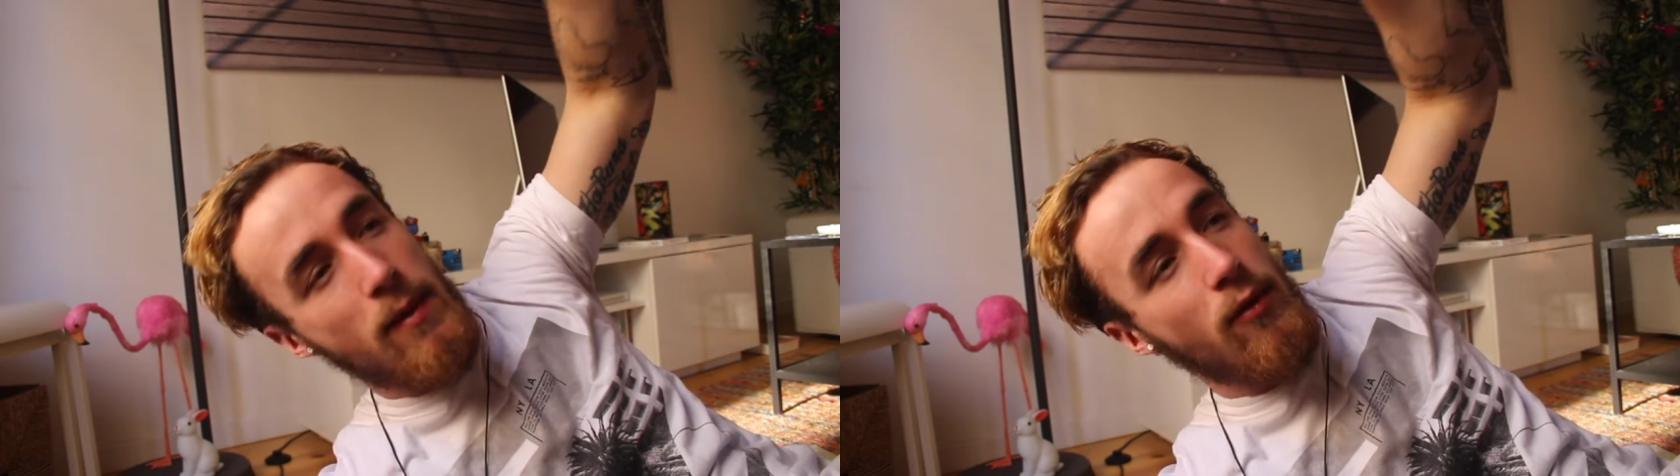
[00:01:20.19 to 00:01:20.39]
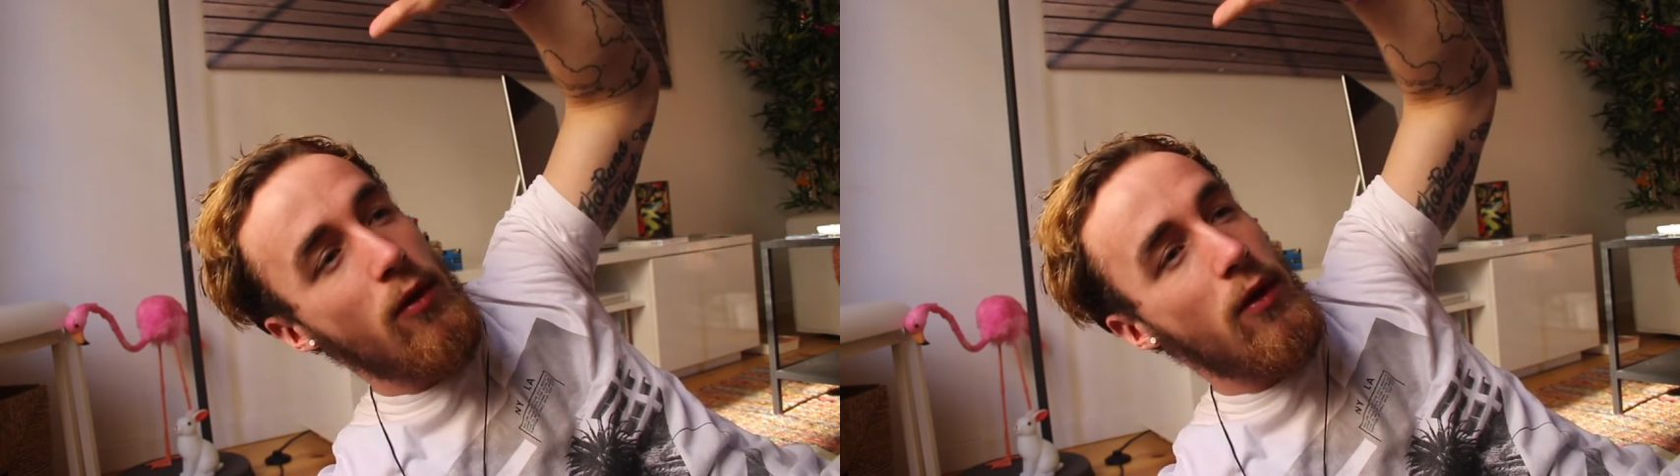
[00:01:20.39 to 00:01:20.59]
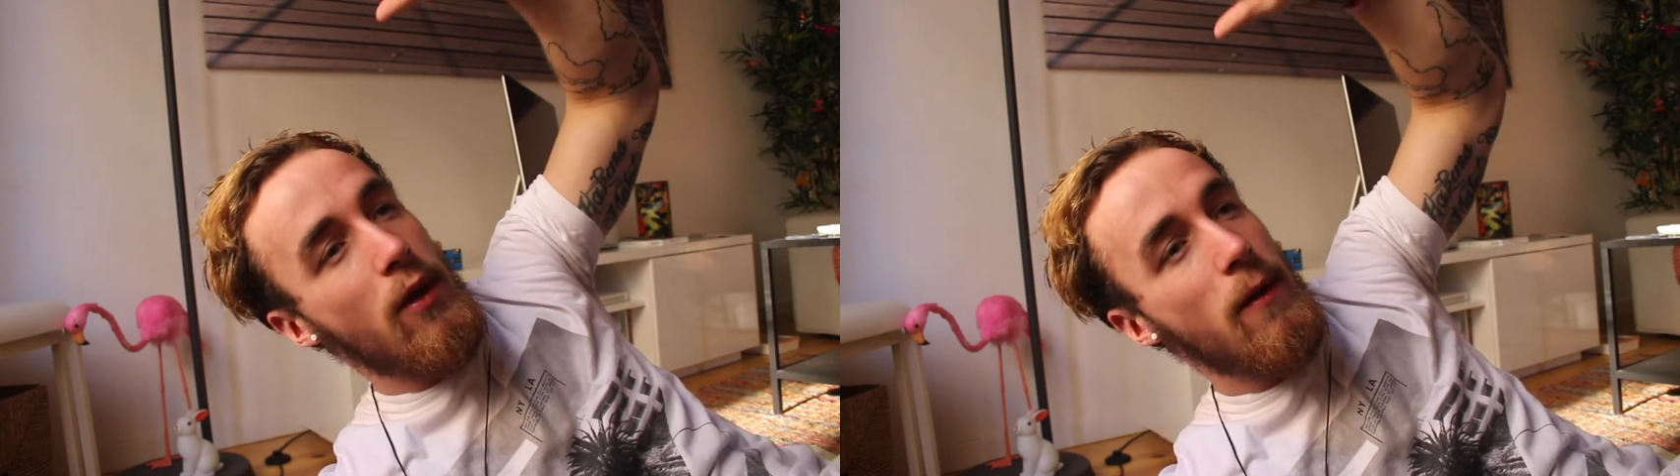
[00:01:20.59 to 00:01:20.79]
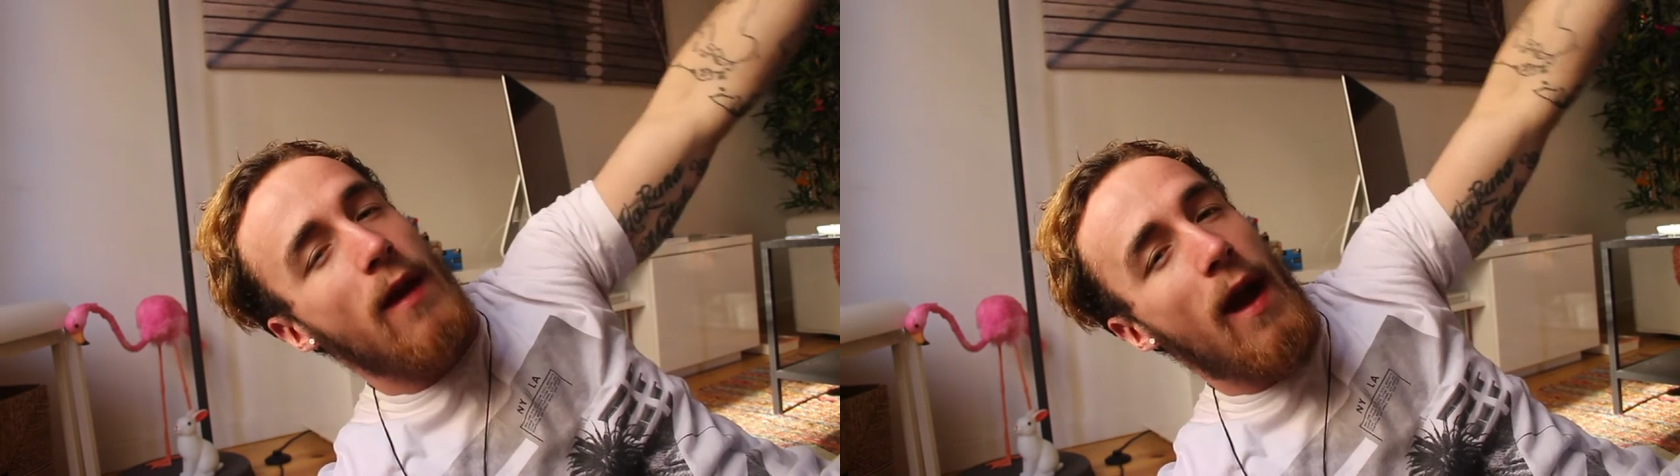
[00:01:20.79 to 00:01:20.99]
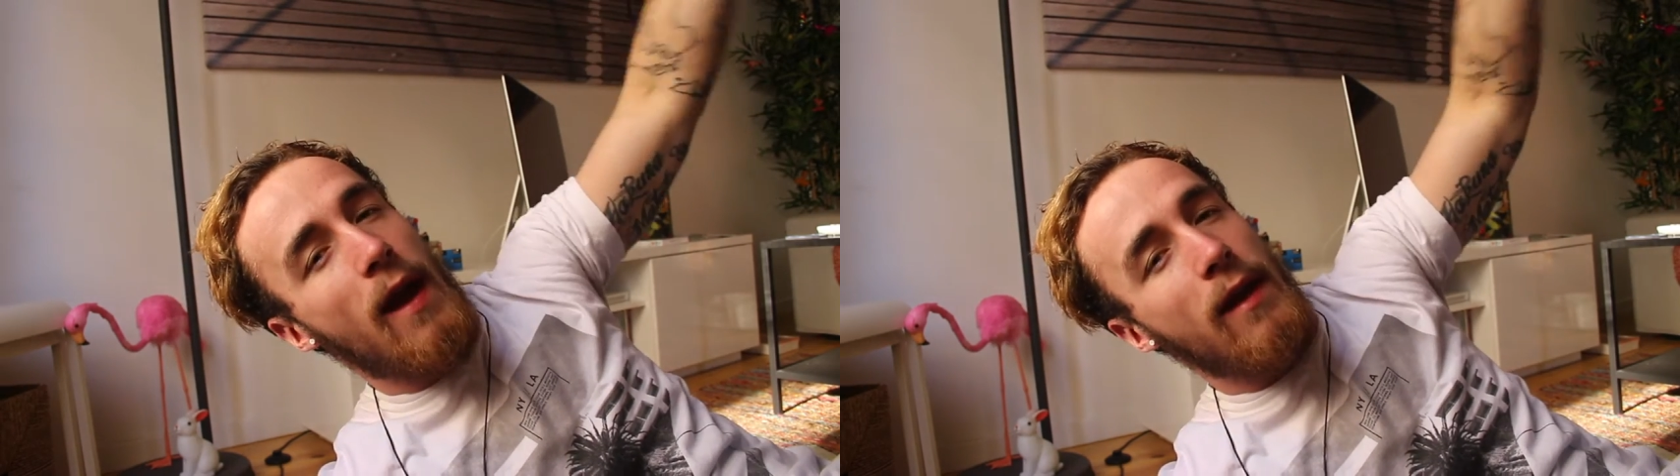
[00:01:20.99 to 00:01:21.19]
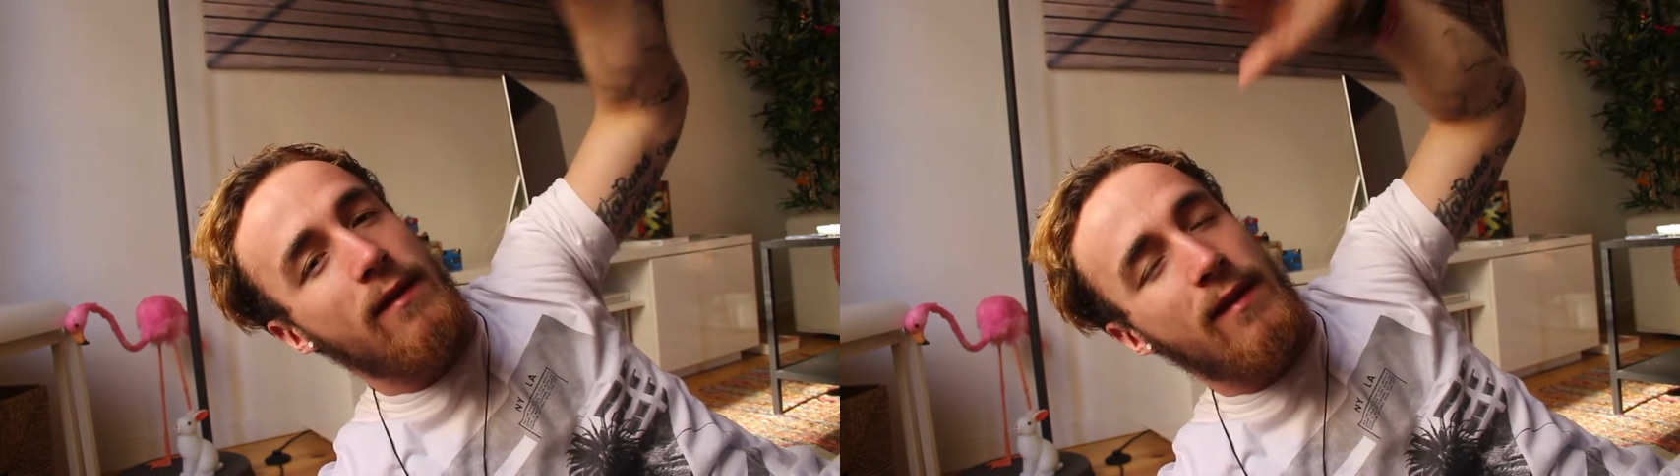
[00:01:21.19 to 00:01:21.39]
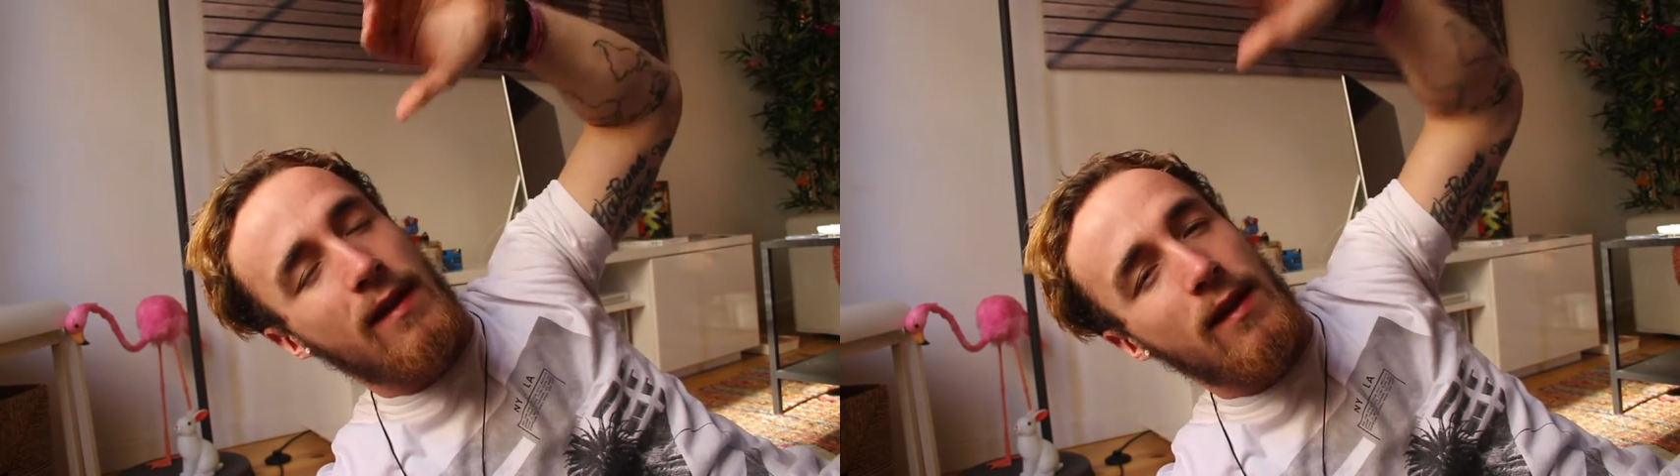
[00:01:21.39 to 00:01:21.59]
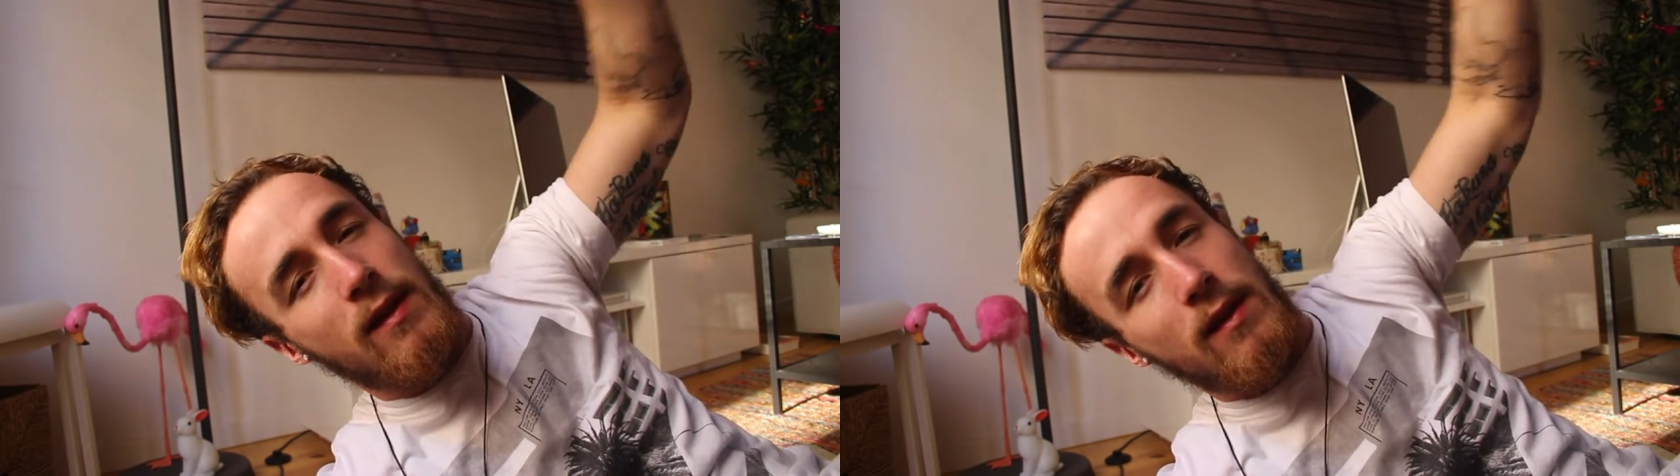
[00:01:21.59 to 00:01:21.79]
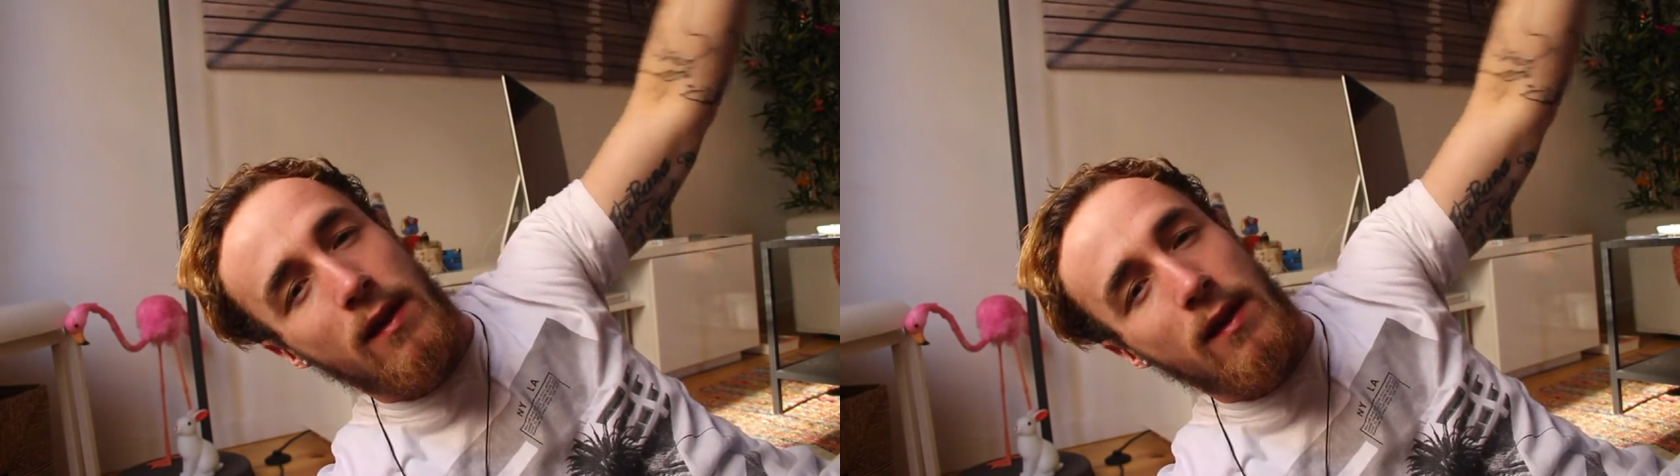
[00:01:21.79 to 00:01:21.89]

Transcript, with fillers: mirrored sky ceiling,